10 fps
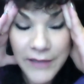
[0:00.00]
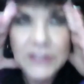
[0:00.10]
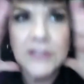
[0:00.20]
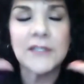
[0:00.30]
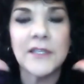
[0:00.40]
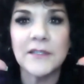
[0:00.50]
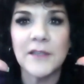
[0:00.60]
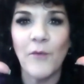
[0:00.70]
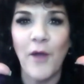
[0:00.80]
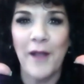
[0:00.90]
I have 6 things
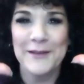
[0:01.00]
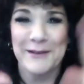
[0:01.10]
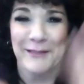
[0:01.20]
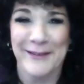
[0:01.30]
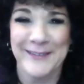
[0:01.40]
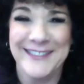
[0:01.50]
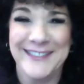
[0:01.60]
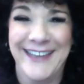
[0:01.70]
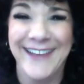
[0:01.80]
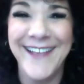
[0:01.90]
I want you to learn
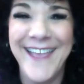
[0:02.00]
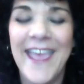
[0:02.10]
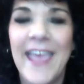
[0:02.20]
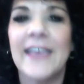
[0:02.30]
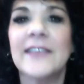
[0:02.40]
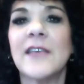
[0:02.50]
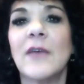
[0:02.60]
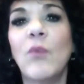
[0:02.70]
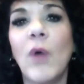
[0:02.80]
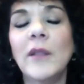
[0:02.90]
today, is I
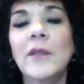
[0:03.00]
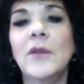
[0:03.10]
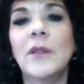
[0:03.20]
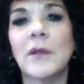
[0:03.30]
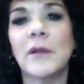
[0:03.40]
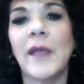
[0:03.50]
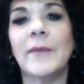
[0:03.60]
want you to learn how to